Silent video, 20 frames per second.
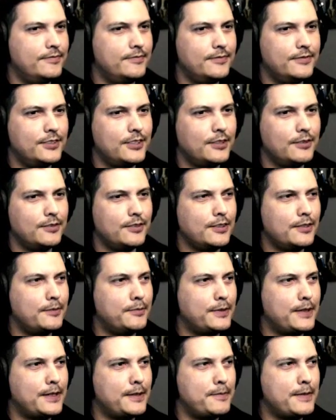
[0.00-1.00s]
something
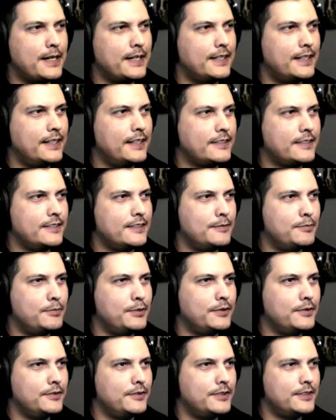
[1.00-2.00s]
about my Nexus
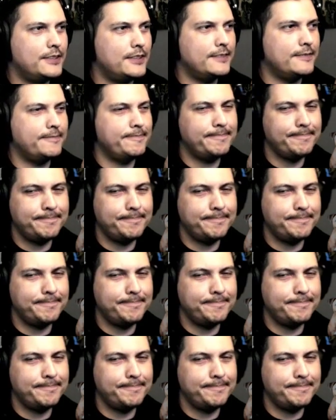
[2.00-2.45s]
builds, and